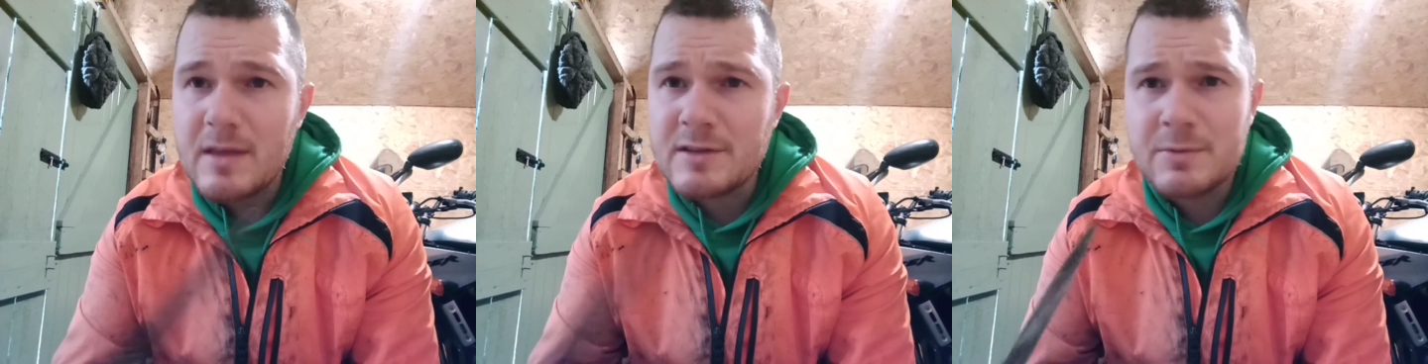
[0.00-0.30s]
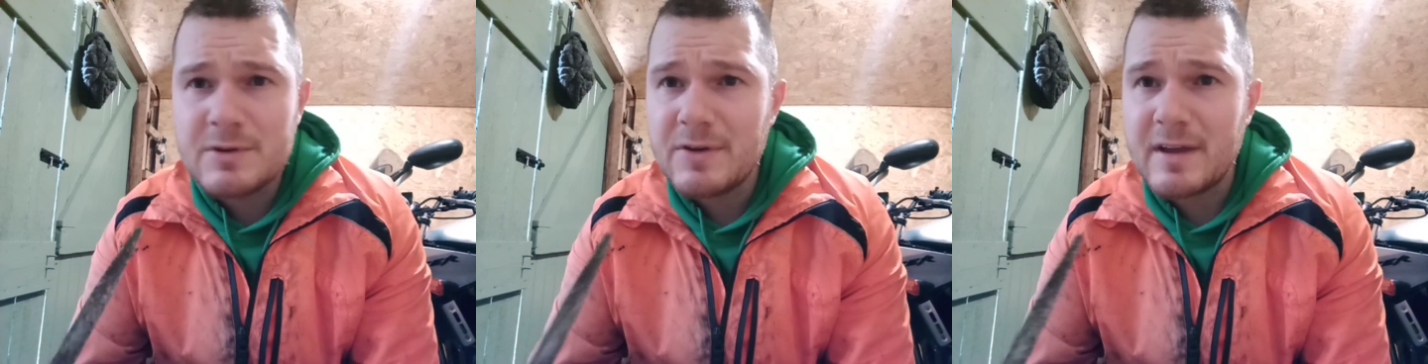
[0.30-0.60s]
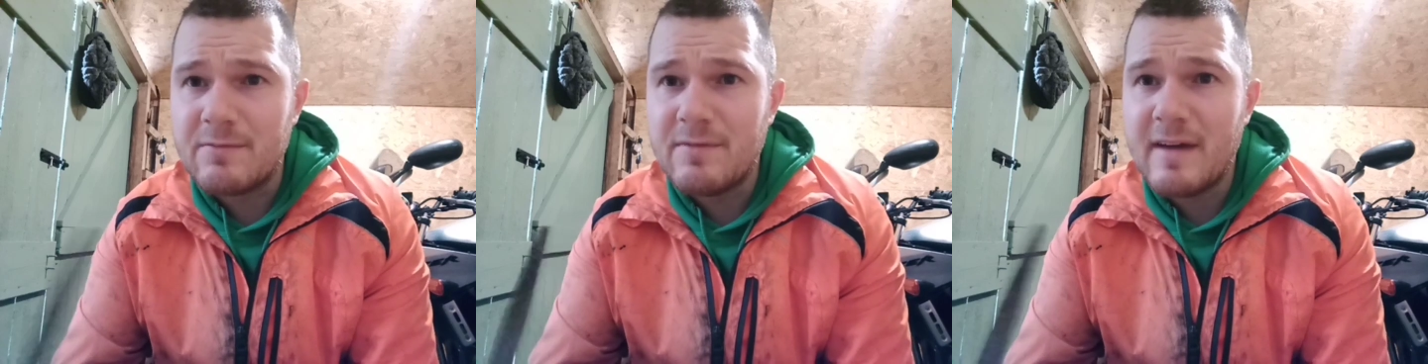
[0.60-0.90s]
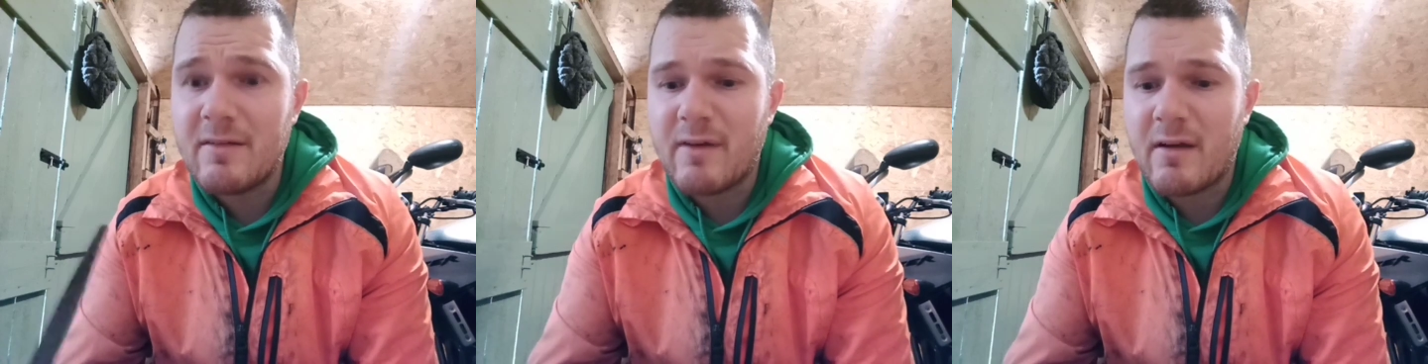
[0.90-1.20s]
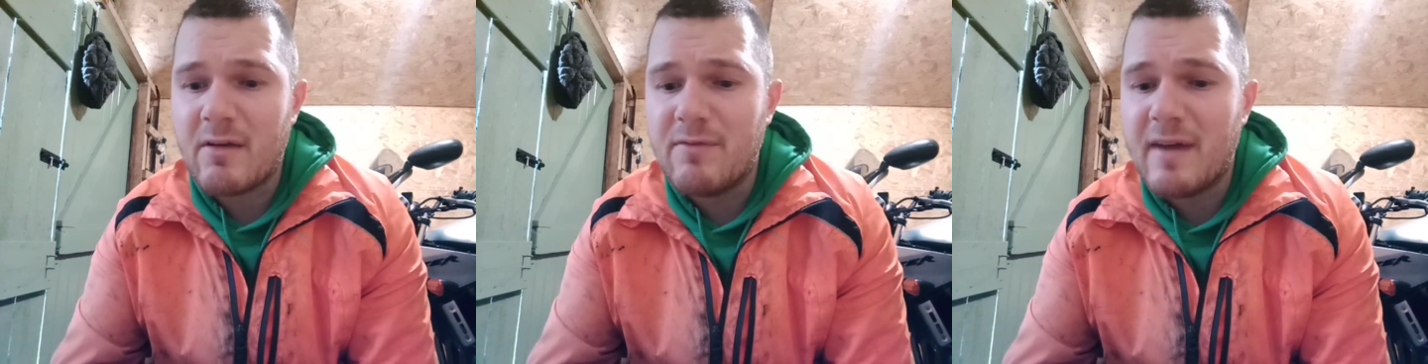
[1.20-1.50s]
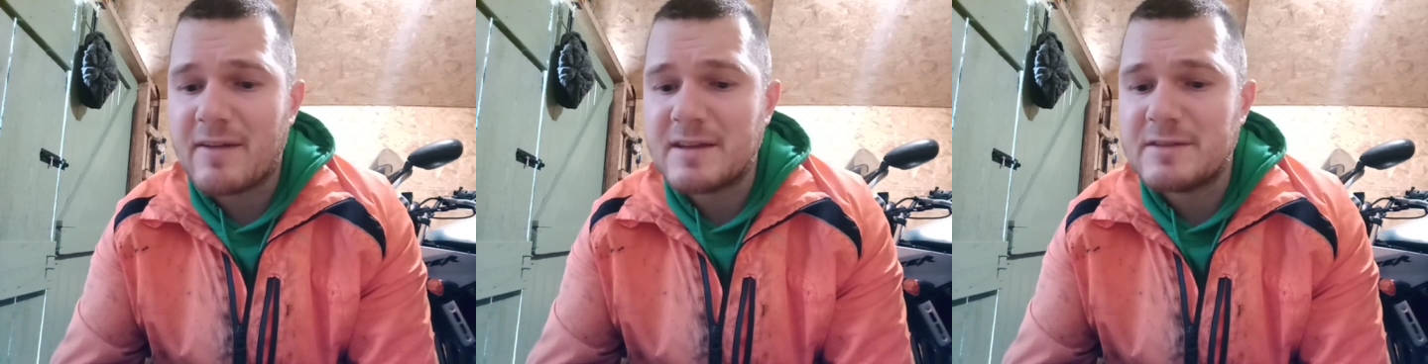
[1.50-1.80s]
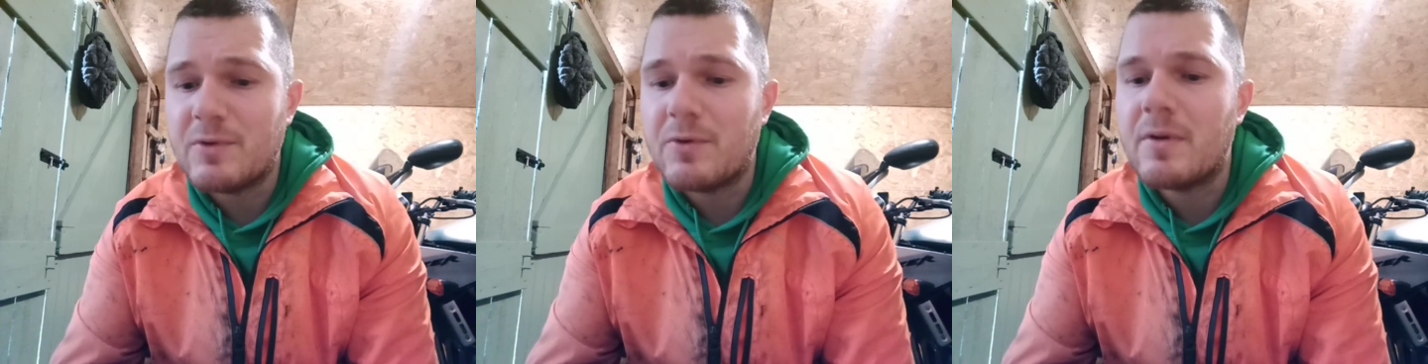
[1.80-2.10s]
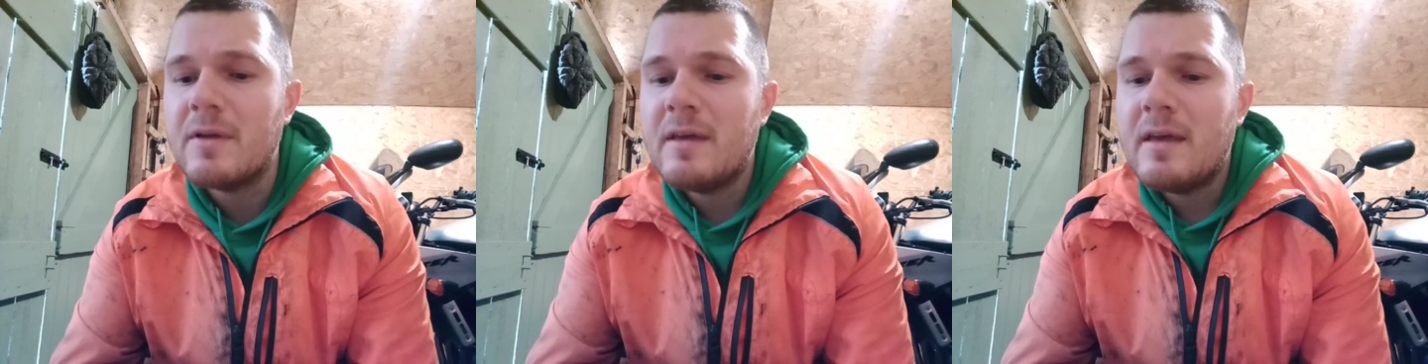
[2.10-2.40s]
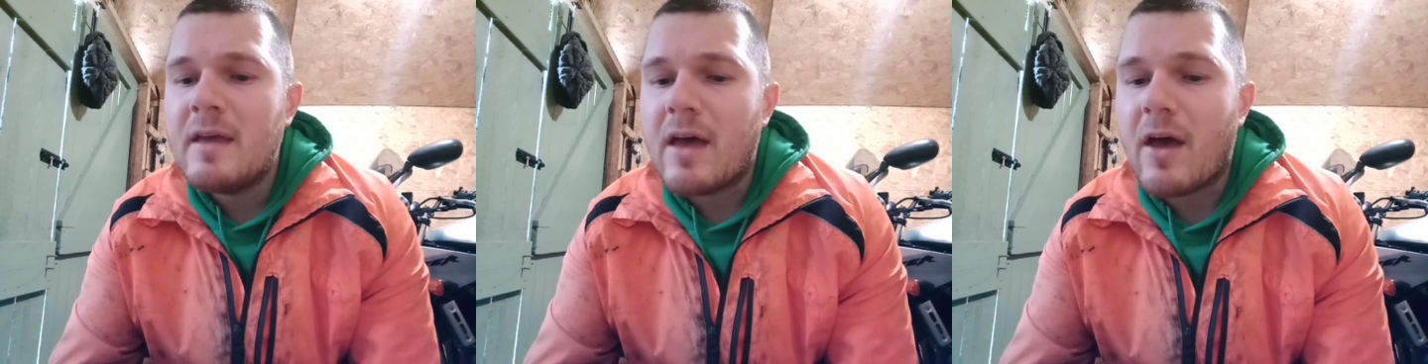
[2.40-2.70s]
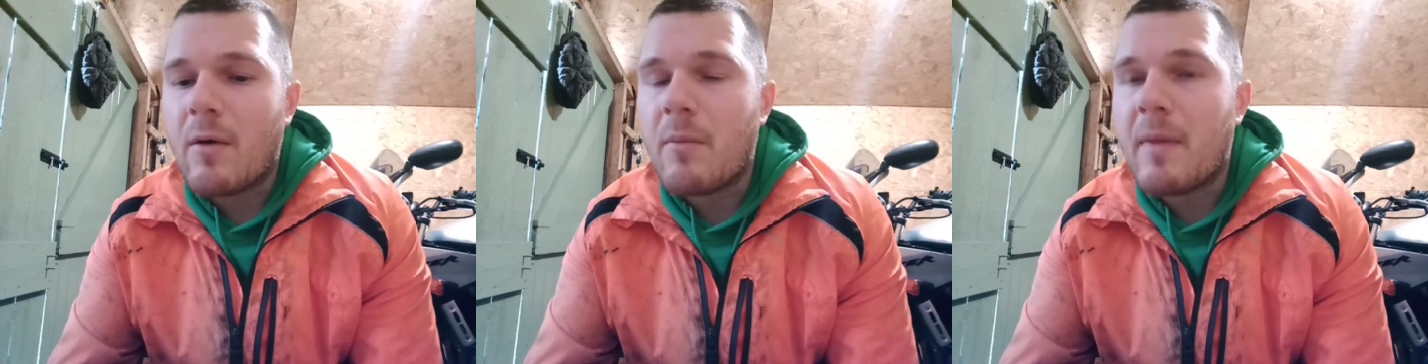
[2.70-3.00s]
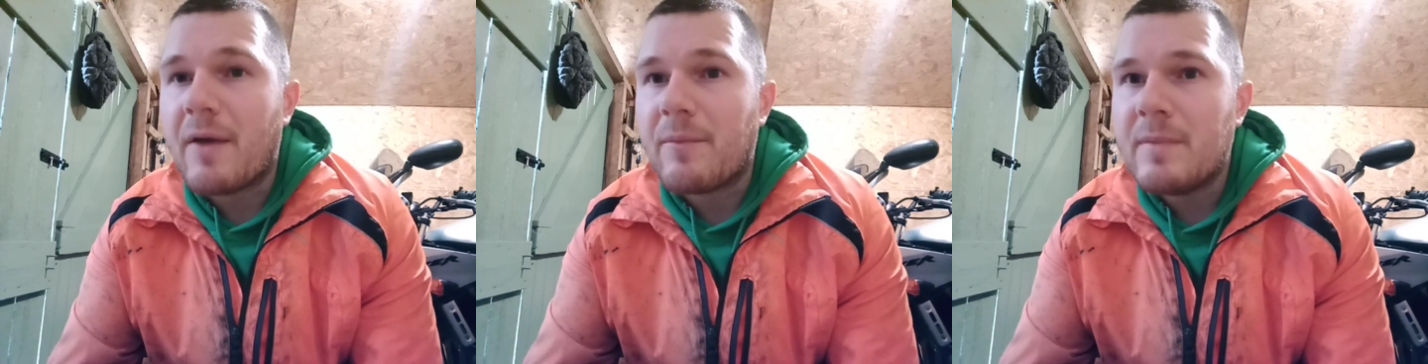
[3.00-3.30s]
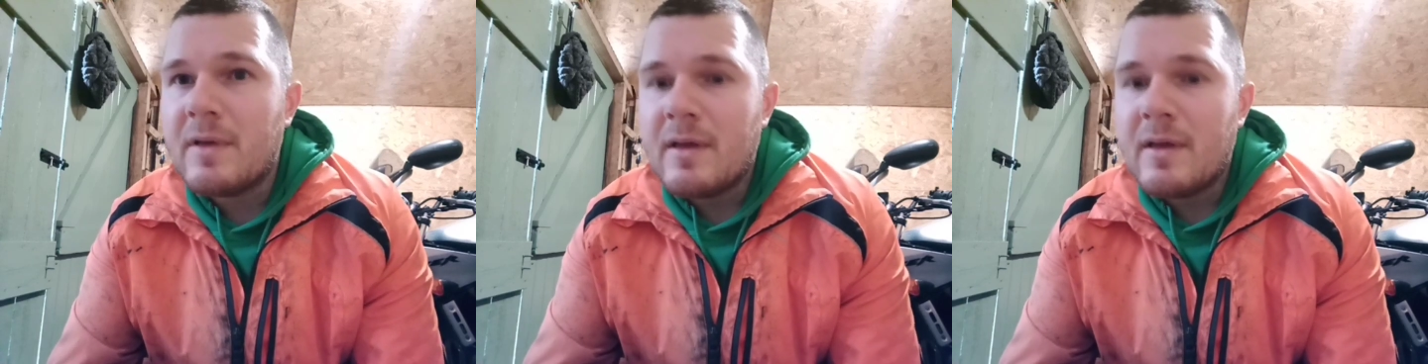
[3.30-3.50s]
So we're talking very small amount.